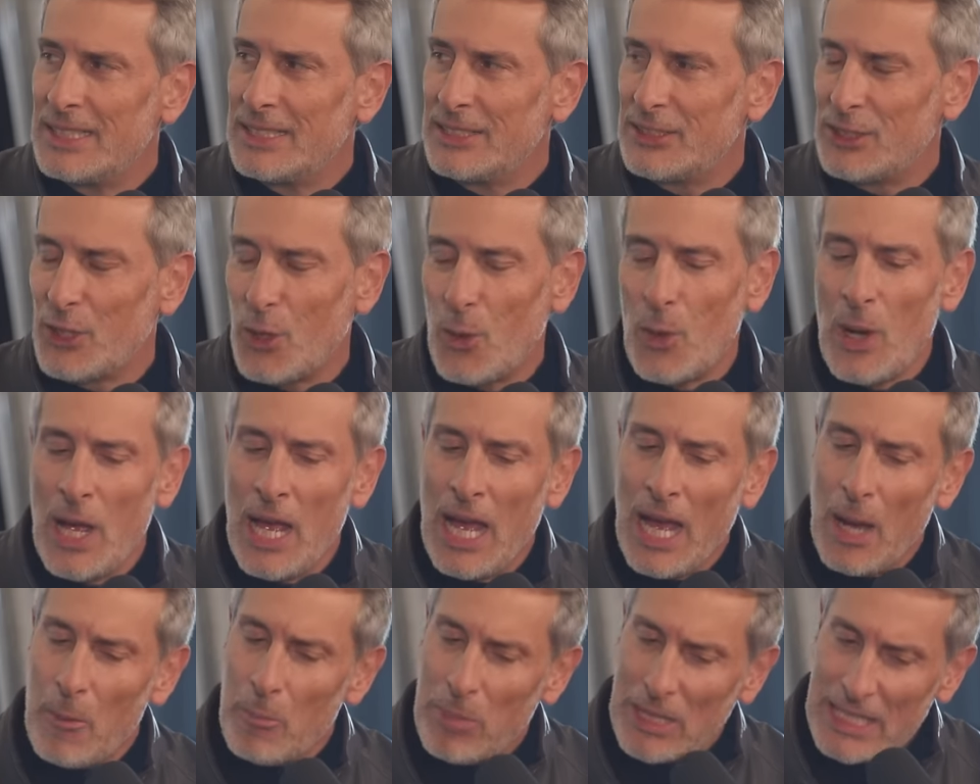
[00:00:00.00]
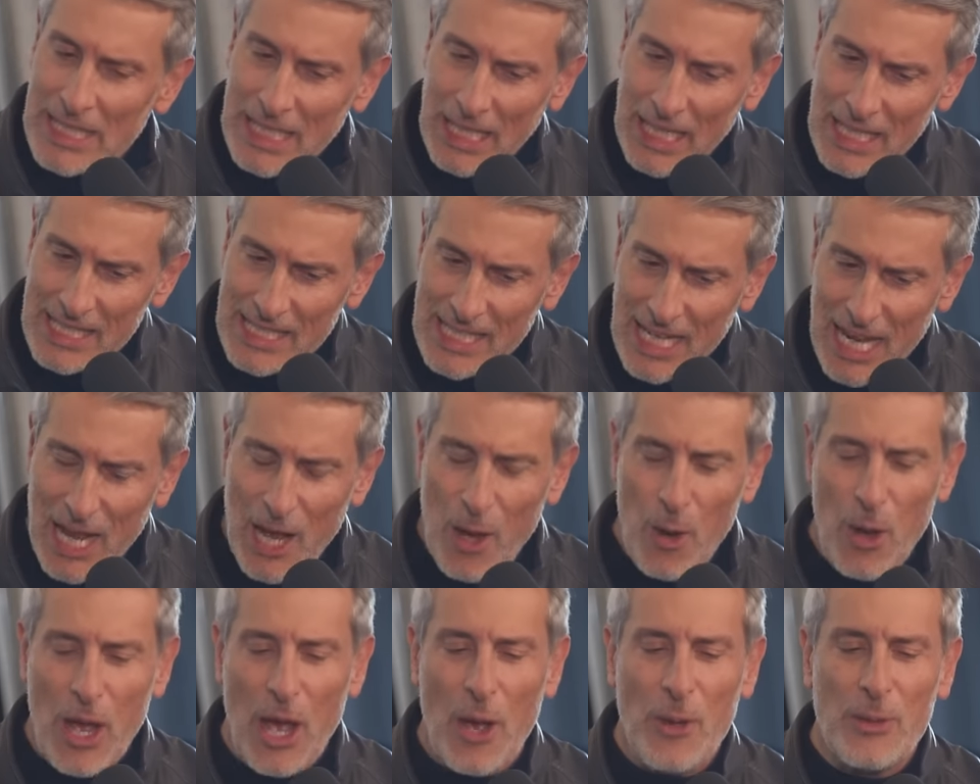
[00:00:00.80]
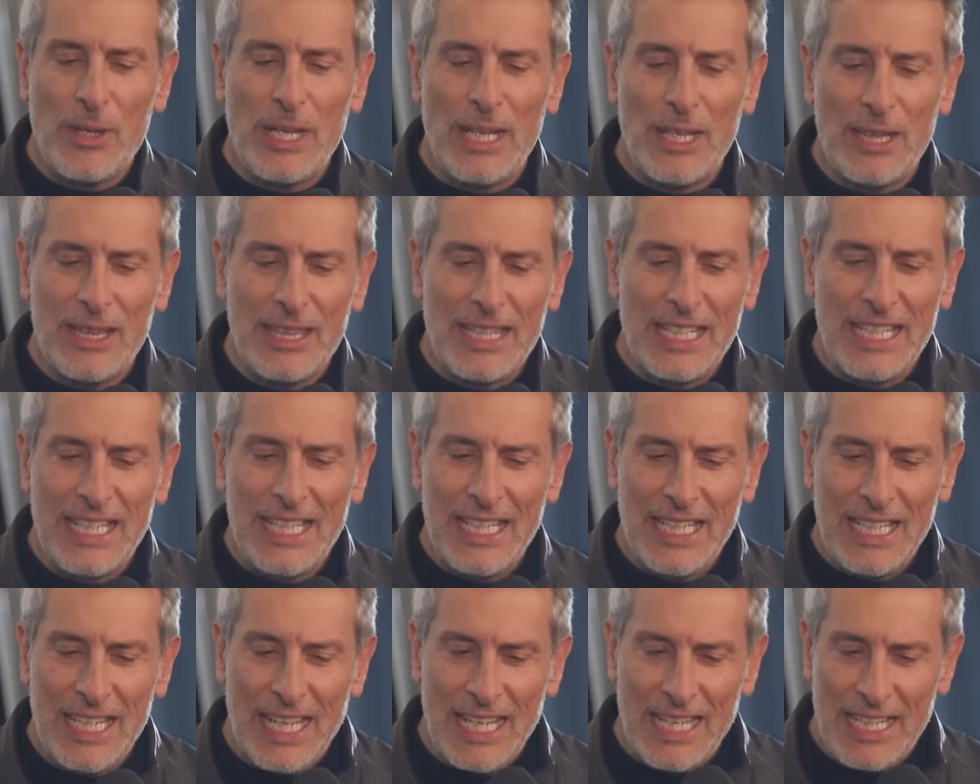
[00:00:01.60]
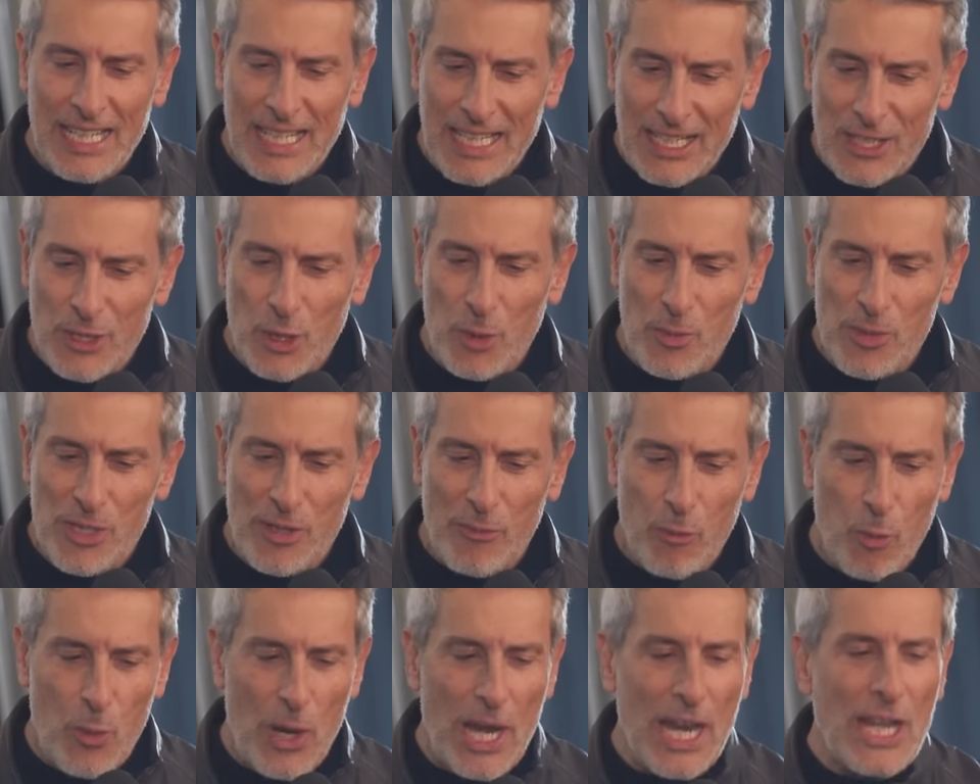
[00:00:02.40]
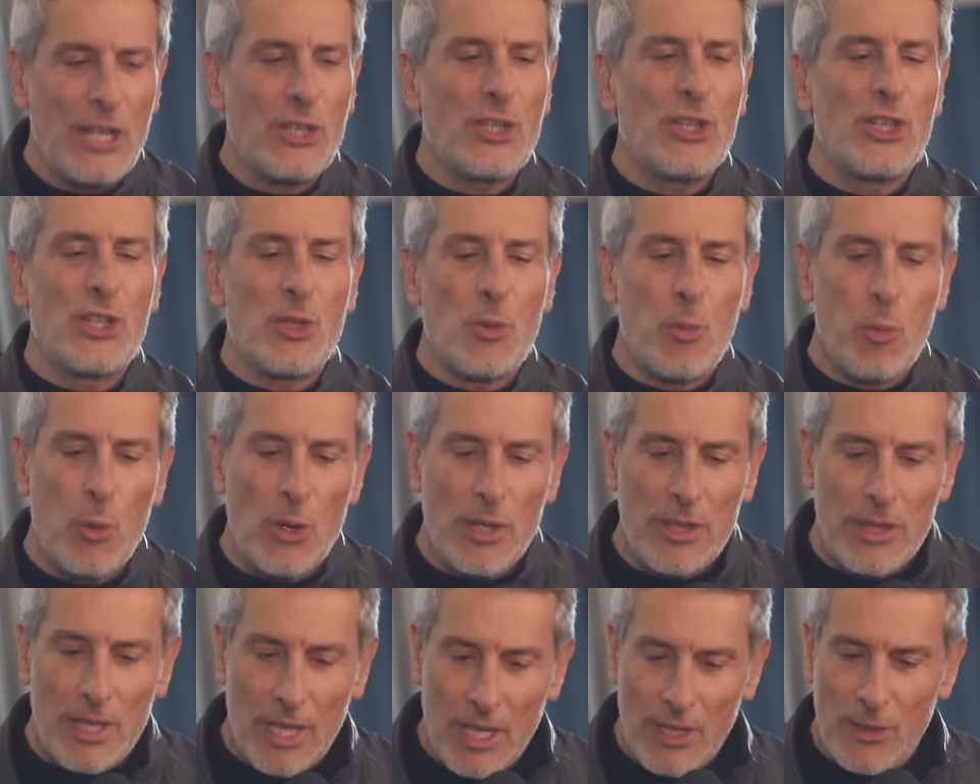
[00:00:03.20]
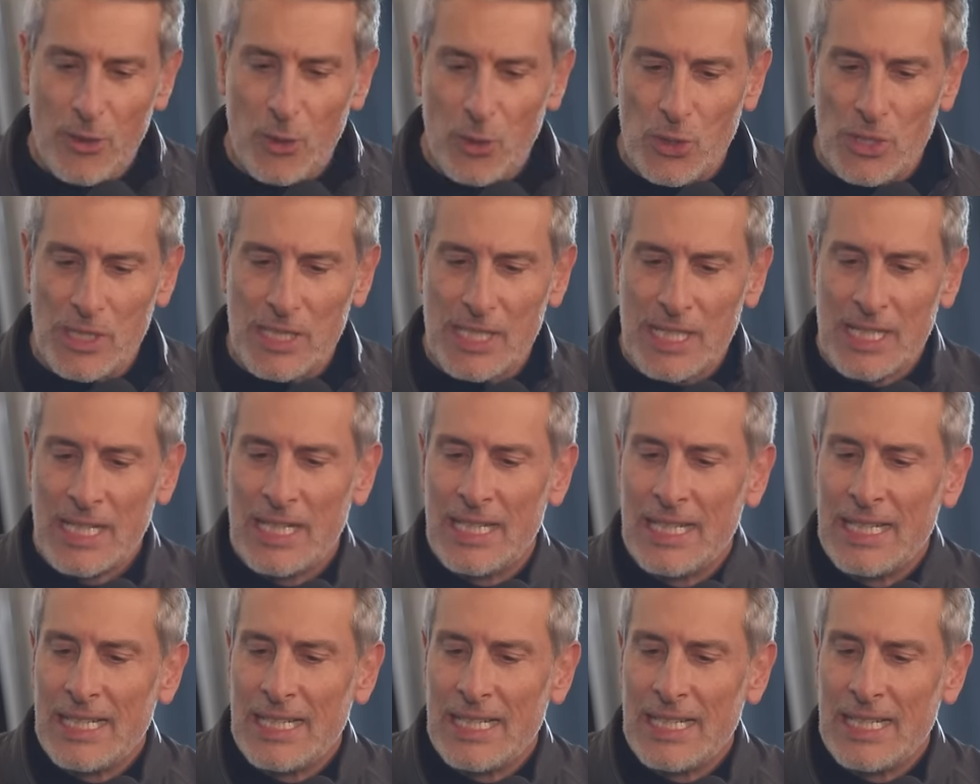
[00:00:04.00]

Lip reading: So, but tell us how in terms of relationship with others,